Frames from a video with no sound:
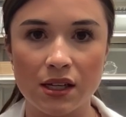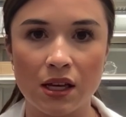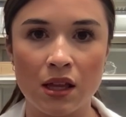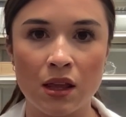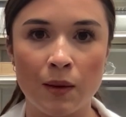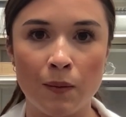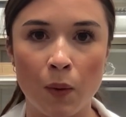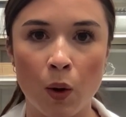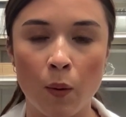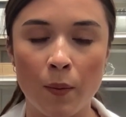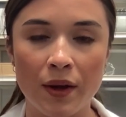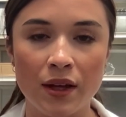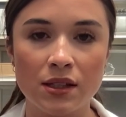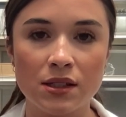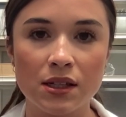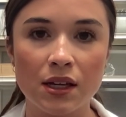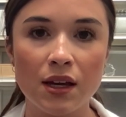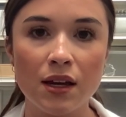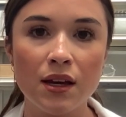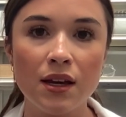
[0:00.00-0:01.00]
in the moment
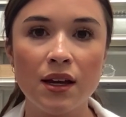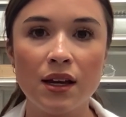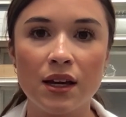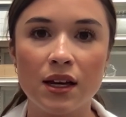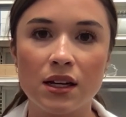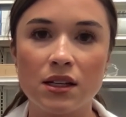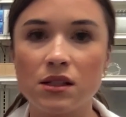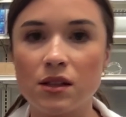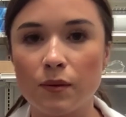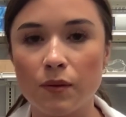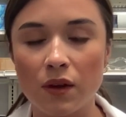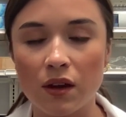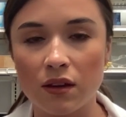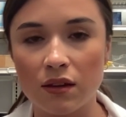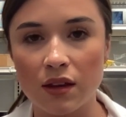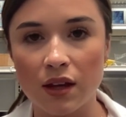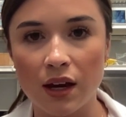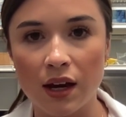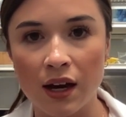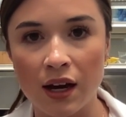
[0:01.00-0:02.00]
is something
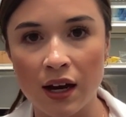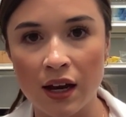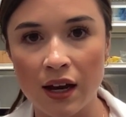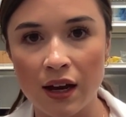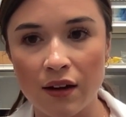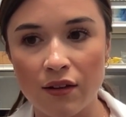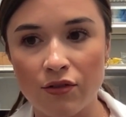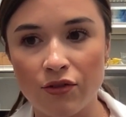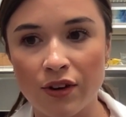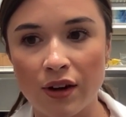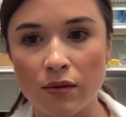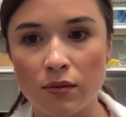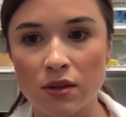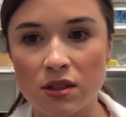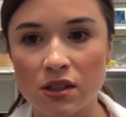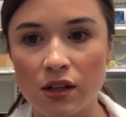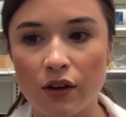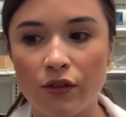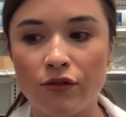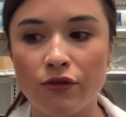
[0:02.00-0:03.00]
that I have found
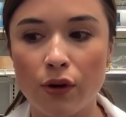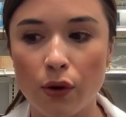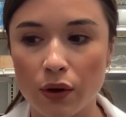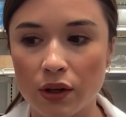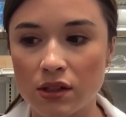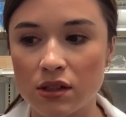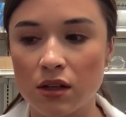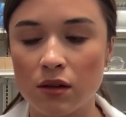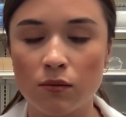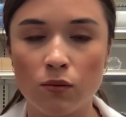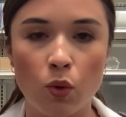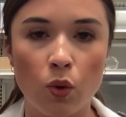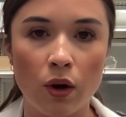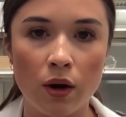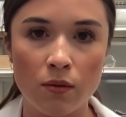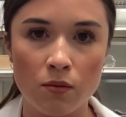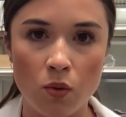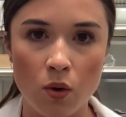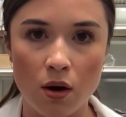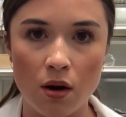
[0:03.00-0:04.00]
myself focusing more
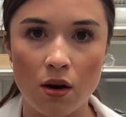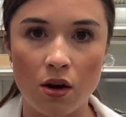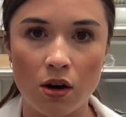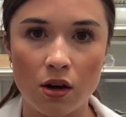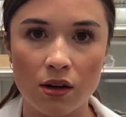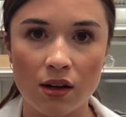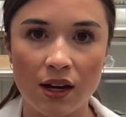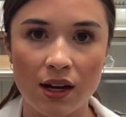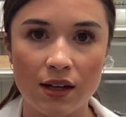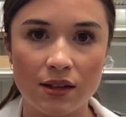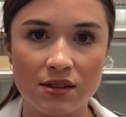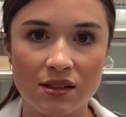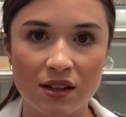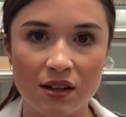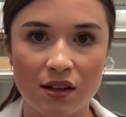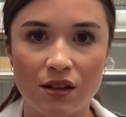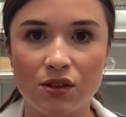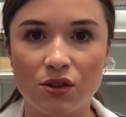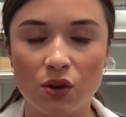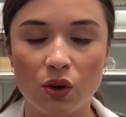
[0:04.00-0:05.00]
and more on as an
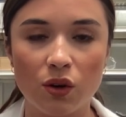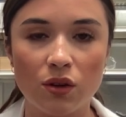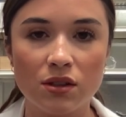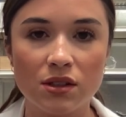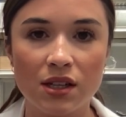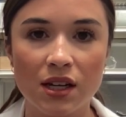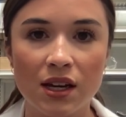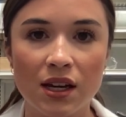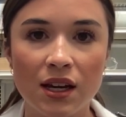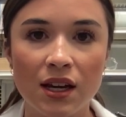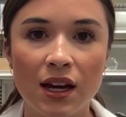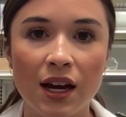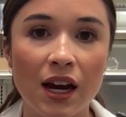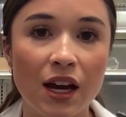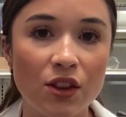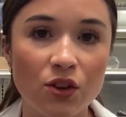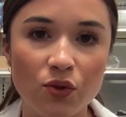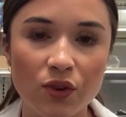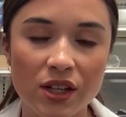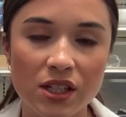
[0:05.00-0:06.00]
adult. And
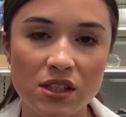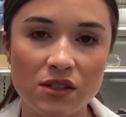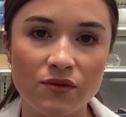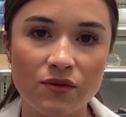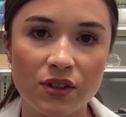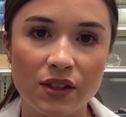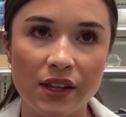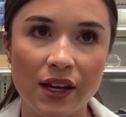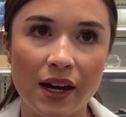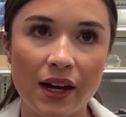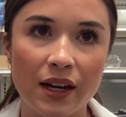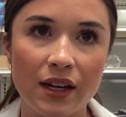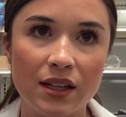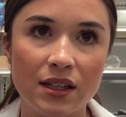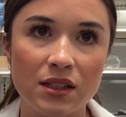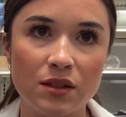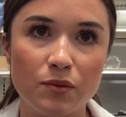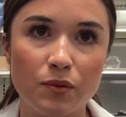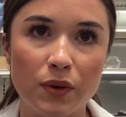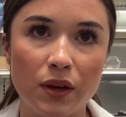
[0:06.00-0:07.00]
the reason for that
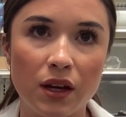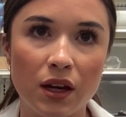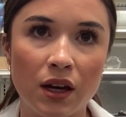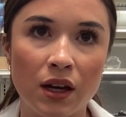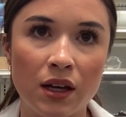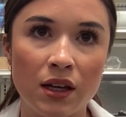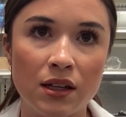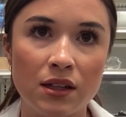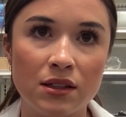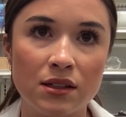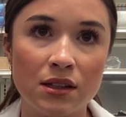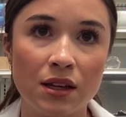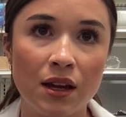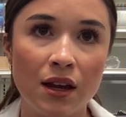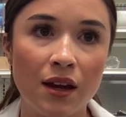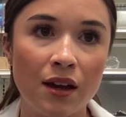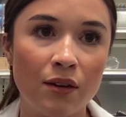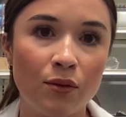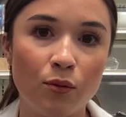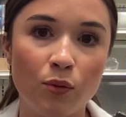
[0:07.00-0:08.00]
is because
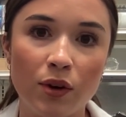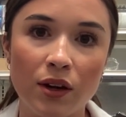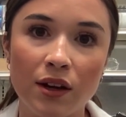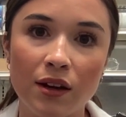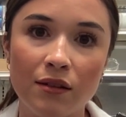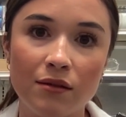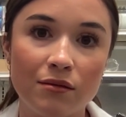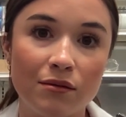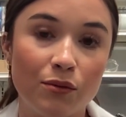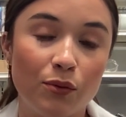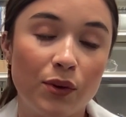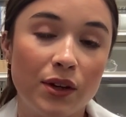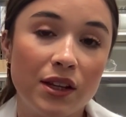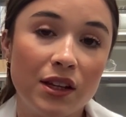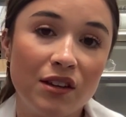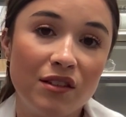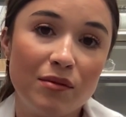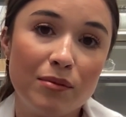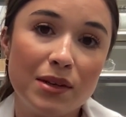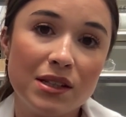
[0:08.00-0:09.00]
we
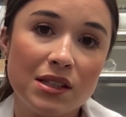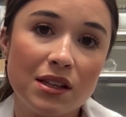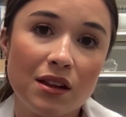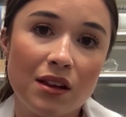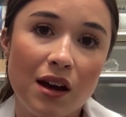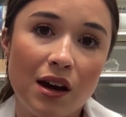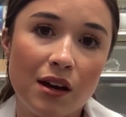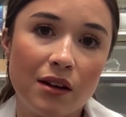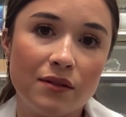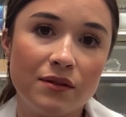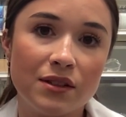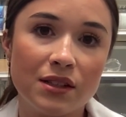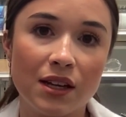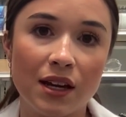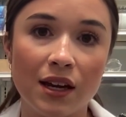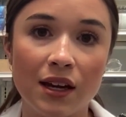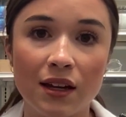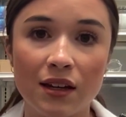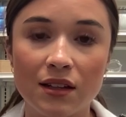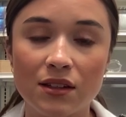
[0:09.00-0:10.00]
live busy lives
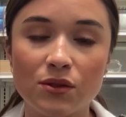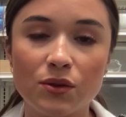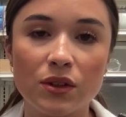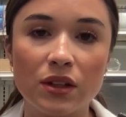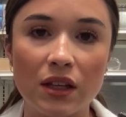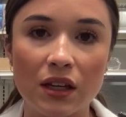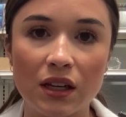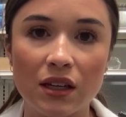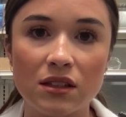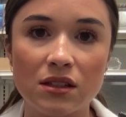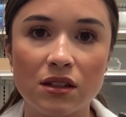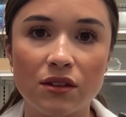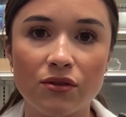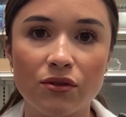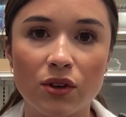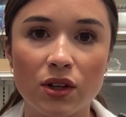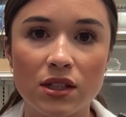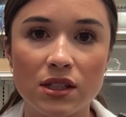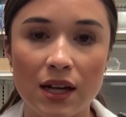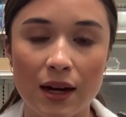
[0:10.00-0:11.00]
and it's really easy
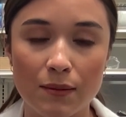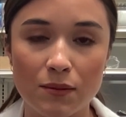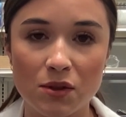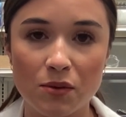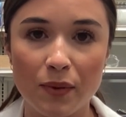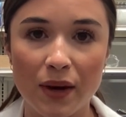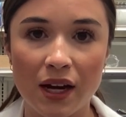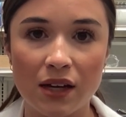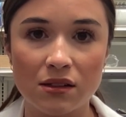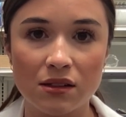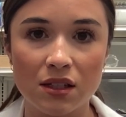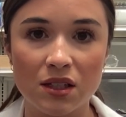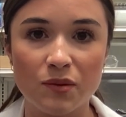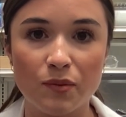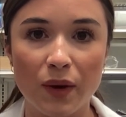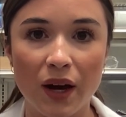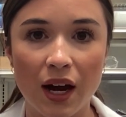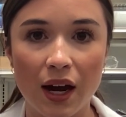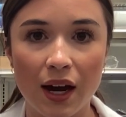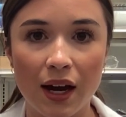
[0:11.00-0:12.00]
for time to pass us
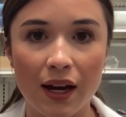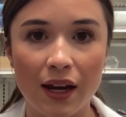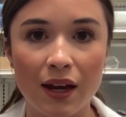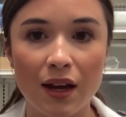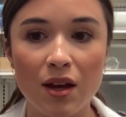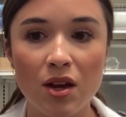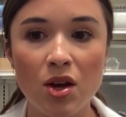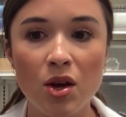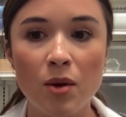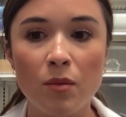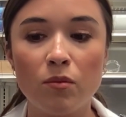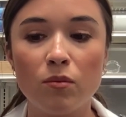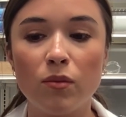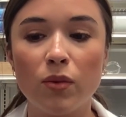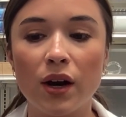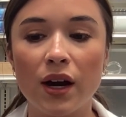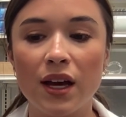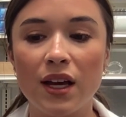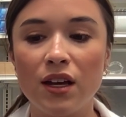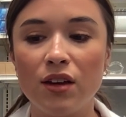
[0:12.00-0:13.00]
by.
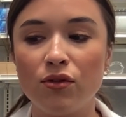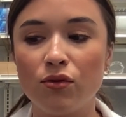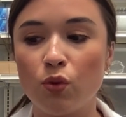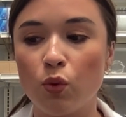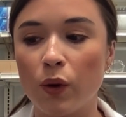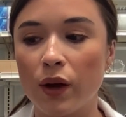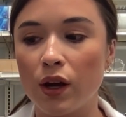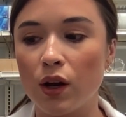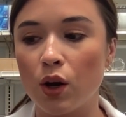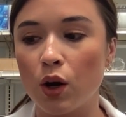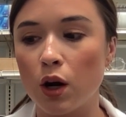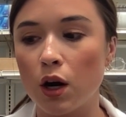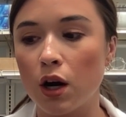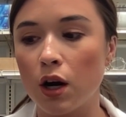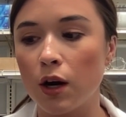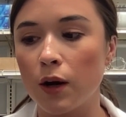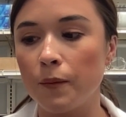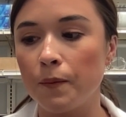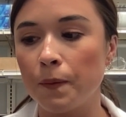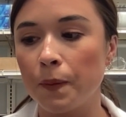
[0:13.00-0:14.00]
But if we
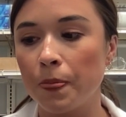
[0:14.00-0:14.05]
are